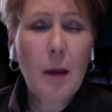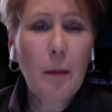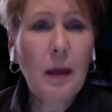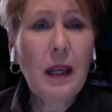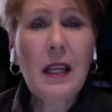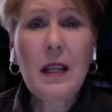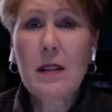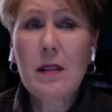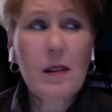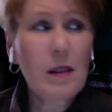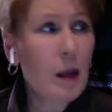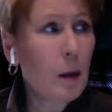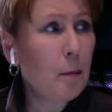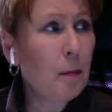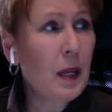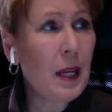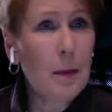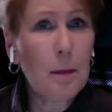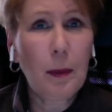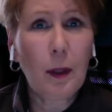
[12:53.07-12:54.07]
because some
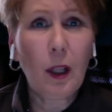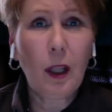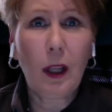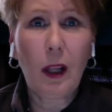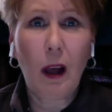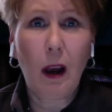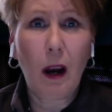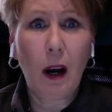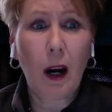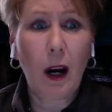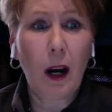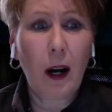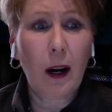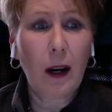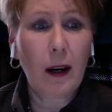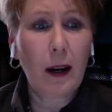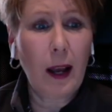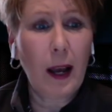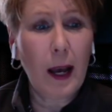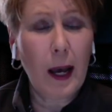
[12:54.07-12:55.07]
people
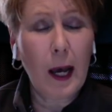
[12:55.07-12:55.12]
are